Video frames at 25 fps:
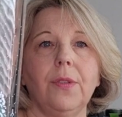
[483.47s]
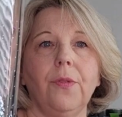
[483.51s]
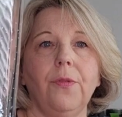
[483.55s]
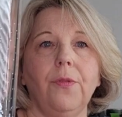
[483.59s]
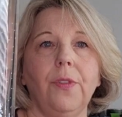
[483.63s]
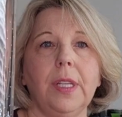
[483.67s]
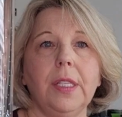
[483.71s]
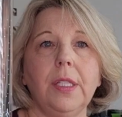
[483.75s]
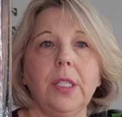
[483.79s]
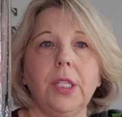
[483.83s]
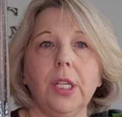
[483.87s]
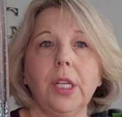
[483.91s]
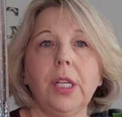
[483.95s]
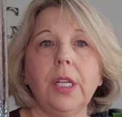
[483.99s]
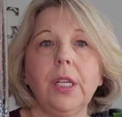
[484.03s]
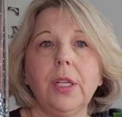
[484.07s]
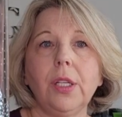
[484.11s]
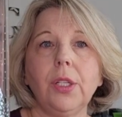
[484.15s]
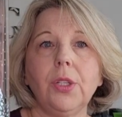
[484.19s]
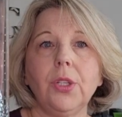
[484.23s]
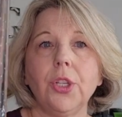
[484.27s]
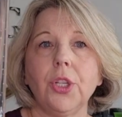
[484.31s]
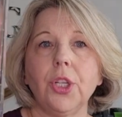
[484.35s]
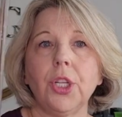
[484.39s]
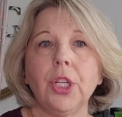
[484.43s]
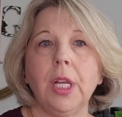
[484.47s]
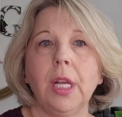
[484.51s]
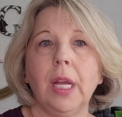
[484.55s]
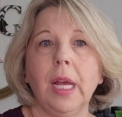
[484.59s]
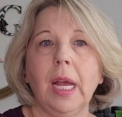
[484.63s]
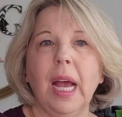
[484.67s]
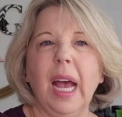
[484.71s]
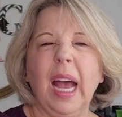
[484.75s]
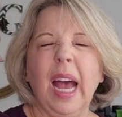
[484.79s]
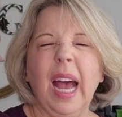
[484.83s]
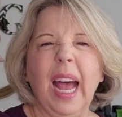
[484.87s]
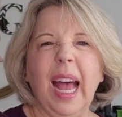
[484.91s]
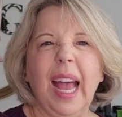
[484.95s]
vintage,
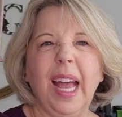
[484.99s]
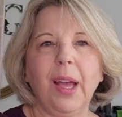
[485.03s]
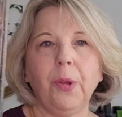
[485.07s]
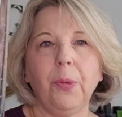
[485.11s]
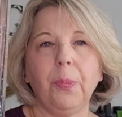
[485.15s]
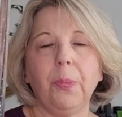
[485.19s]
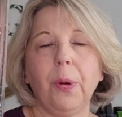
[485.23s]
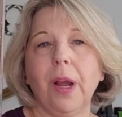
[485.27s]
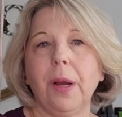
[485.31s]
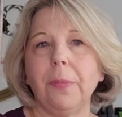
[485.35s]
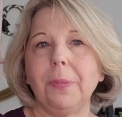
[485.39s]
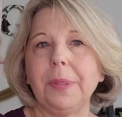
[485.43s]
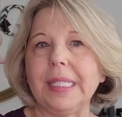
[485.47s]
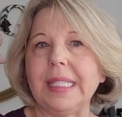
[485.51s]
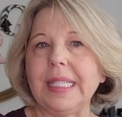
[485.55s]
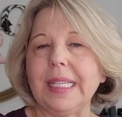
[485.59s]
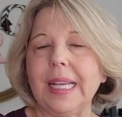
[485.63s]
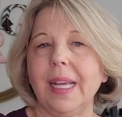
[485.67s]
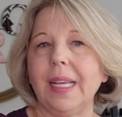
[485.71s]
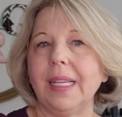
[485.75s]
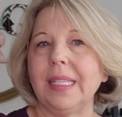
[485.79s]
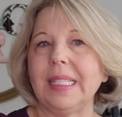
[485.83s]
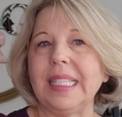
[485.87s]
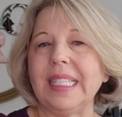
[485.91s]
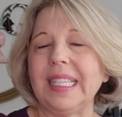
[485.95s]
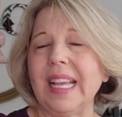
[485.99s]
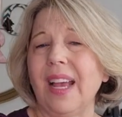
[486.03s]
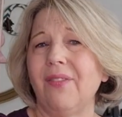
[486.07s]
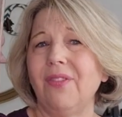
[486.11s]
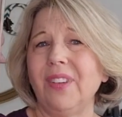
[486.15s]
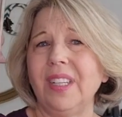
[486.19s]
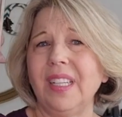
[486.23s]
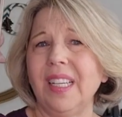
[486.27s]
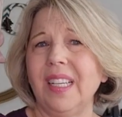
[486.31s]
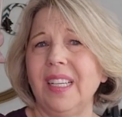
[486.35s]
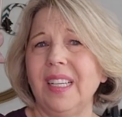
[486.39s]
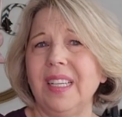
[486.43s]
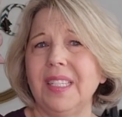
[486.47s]
I'd probably say
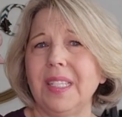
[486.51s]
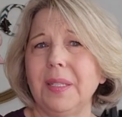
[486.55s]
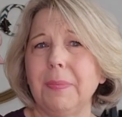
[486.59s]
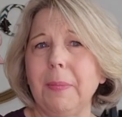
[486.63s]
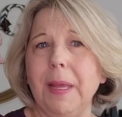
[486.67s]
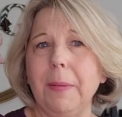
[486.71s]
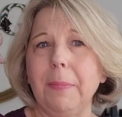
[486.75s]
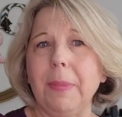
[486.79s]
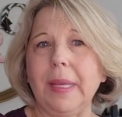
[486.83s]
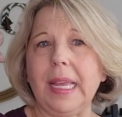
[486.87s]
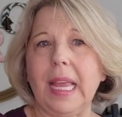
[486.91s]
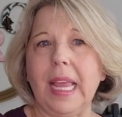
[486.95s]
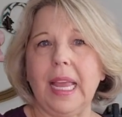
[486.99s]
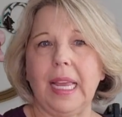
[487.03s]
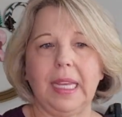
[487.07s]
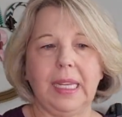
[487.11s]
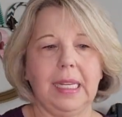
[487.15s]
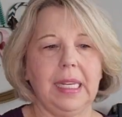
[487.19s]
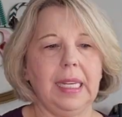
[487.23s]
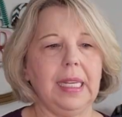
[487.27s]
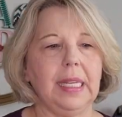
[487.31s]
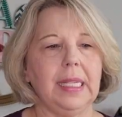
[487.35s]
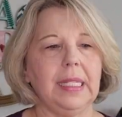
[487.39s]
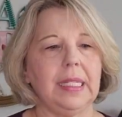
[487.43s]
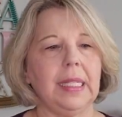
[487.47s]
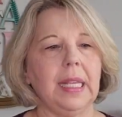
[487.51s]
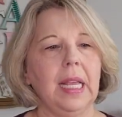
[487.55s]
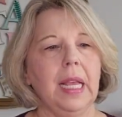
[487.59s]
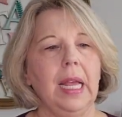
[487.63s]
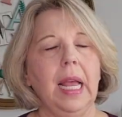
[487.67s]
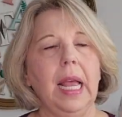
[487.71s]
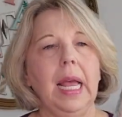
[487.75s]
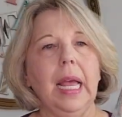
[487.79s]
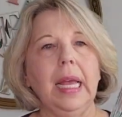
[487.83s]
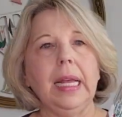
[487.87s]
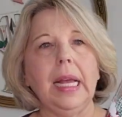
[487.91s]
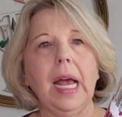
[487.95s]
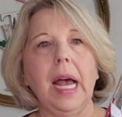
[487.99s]
70s, maybe 80s.
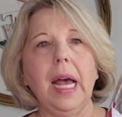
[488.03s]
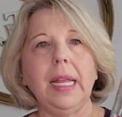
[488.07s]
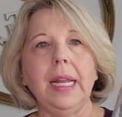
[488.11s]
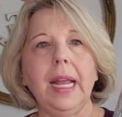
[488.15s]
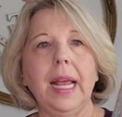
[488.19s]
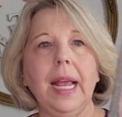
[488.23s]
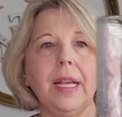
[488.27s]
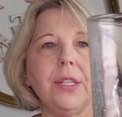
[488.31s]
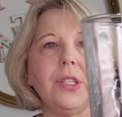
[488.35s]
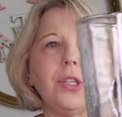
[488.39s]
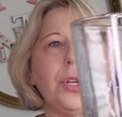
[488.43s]
Kind of has